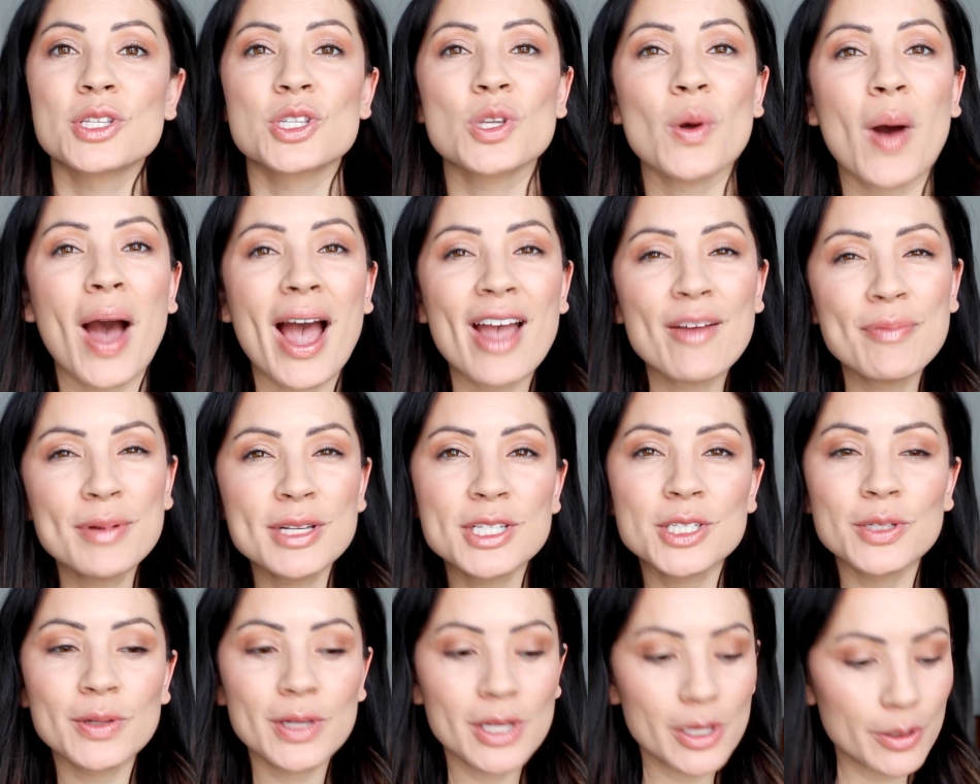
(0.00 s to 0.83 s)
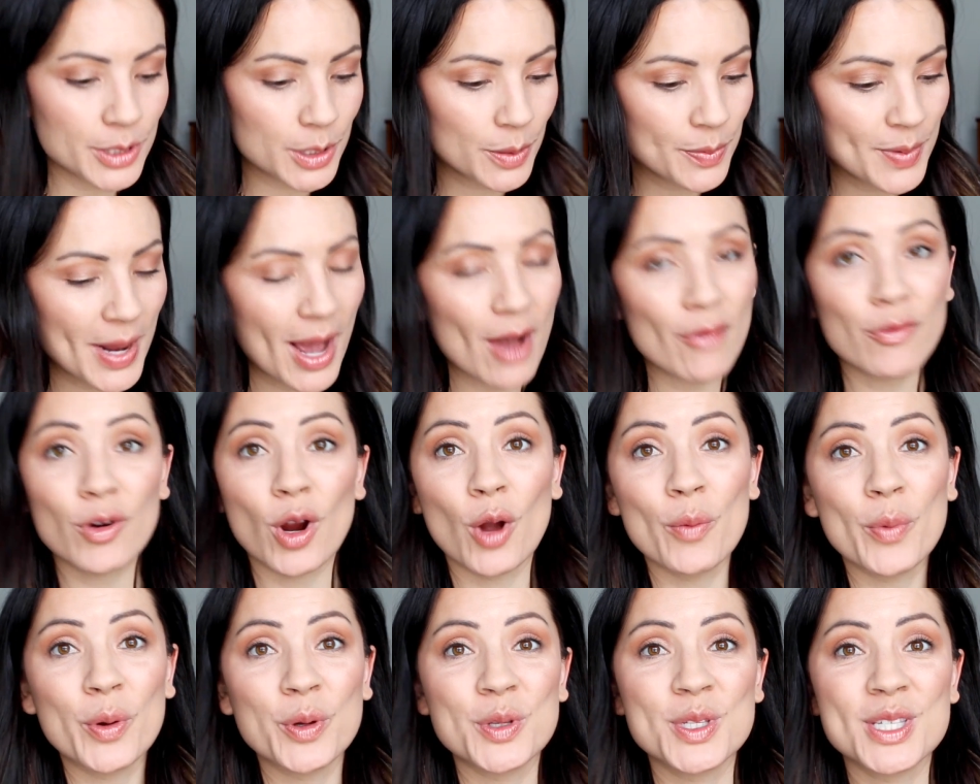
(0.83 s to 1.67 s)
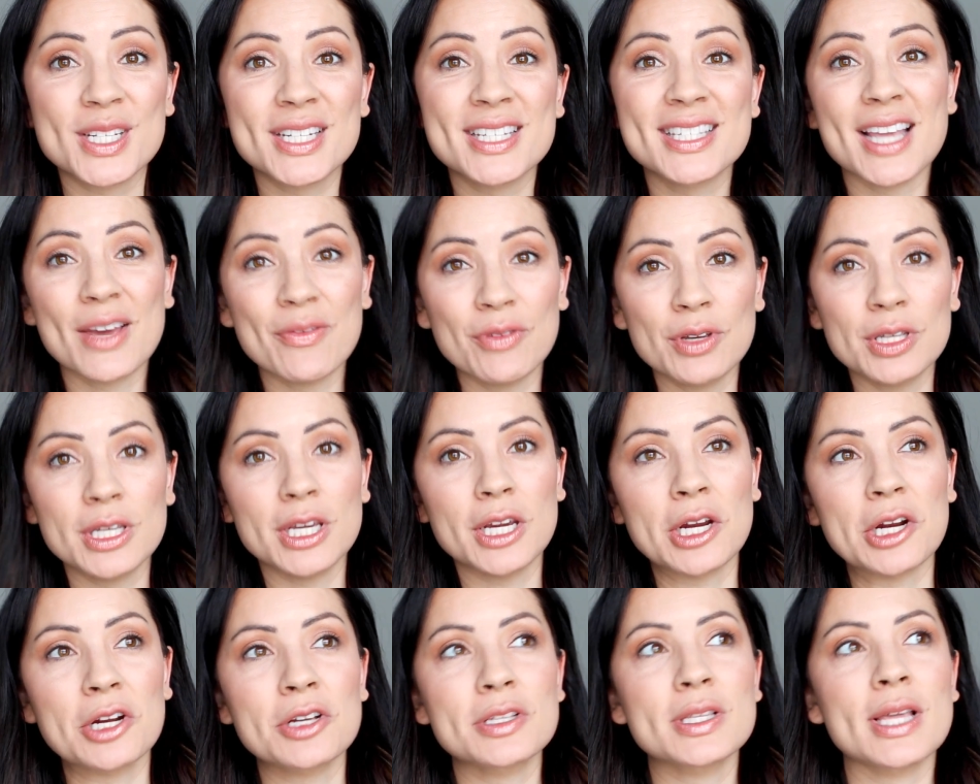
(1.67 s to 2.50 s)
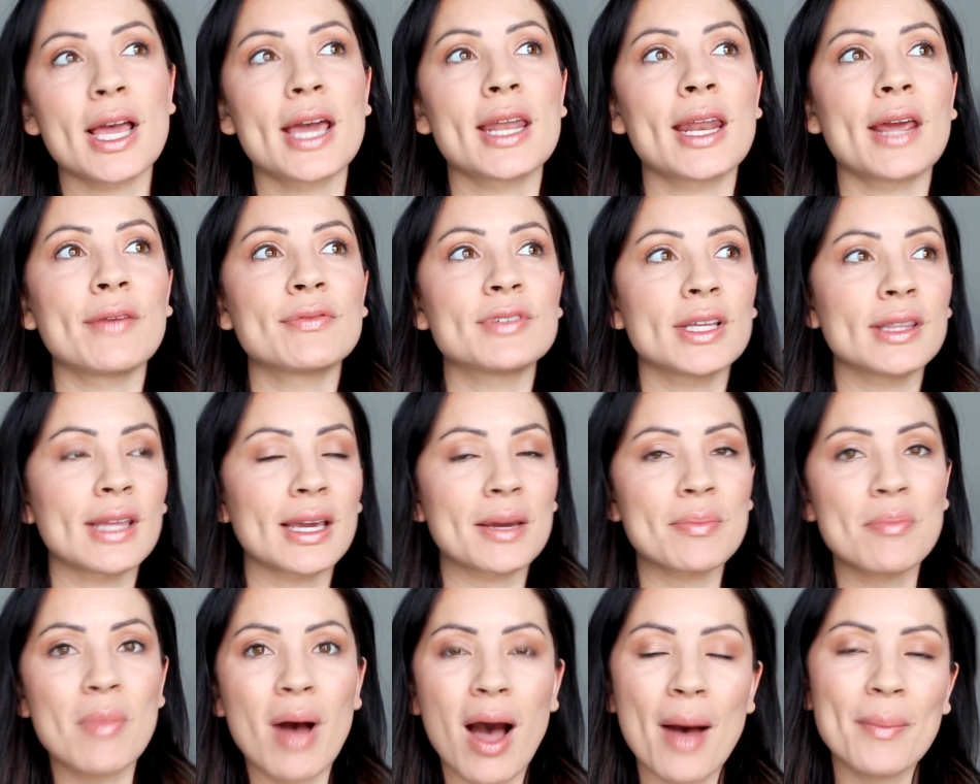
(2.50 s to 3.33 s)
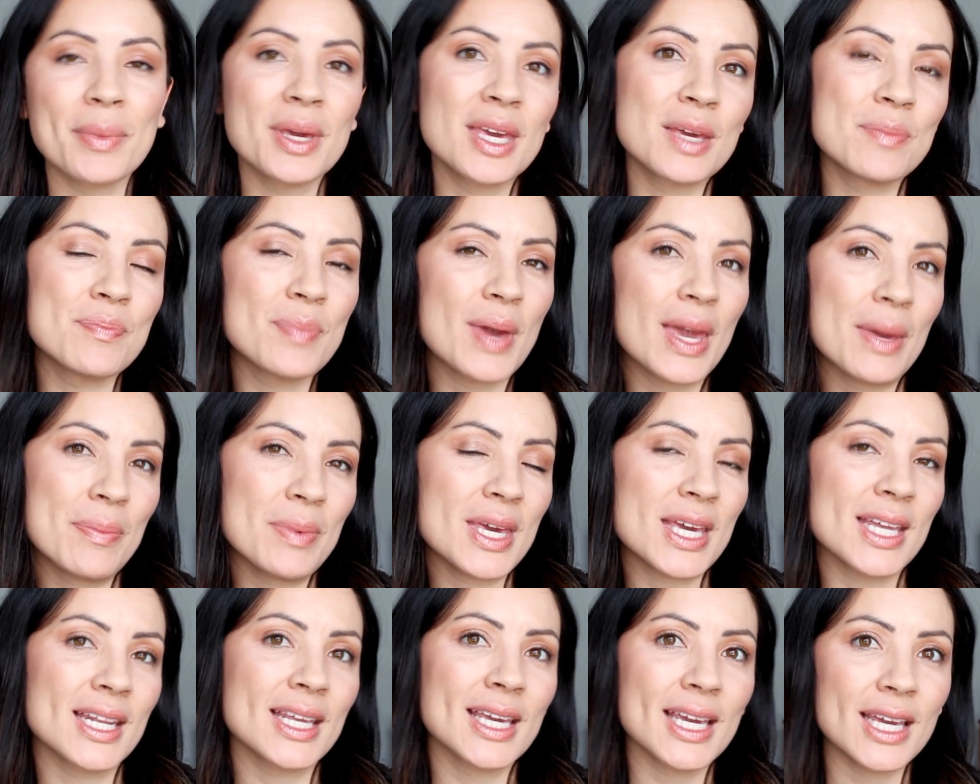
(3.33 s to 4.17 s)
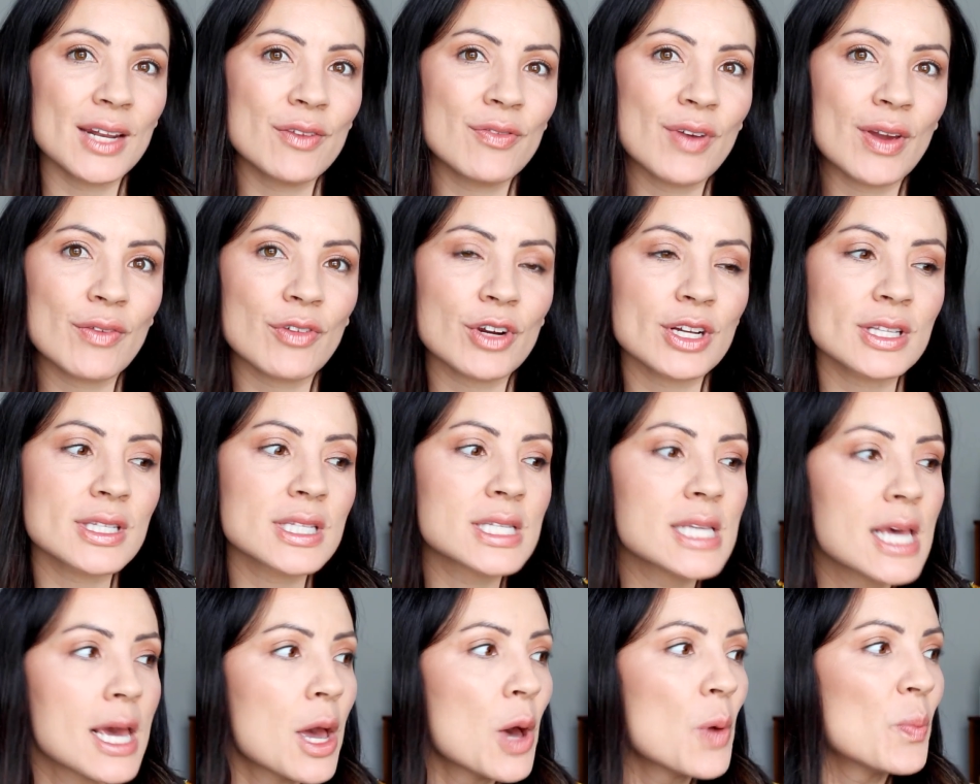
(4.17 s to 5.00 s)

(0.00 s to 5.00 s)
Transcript: So I've been doing YouTube now for almost seven years and I've done like mommy and baby and kid favorites,